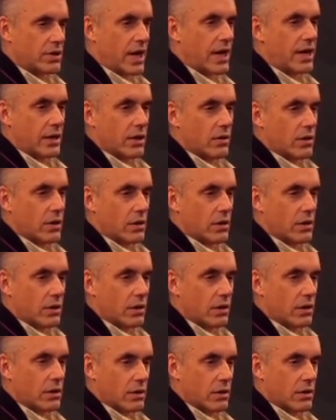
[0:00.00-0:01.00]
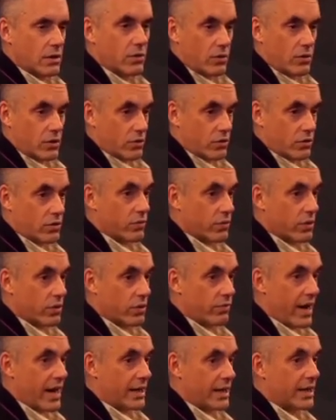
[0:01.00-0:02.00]
Well, Zyklon, to
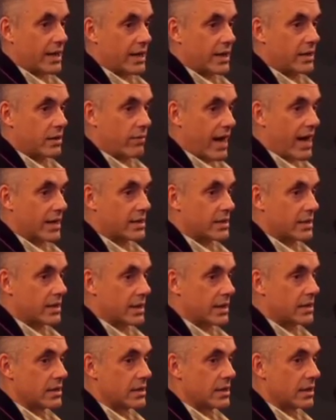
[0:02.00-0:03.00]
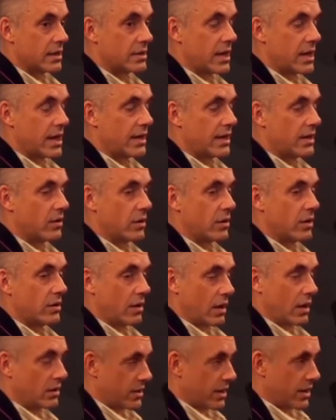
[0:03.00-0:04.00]
eradicate the rats and the insects.
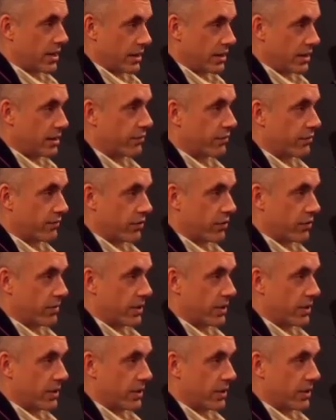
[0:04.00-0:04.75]
Zyklon, a slightly different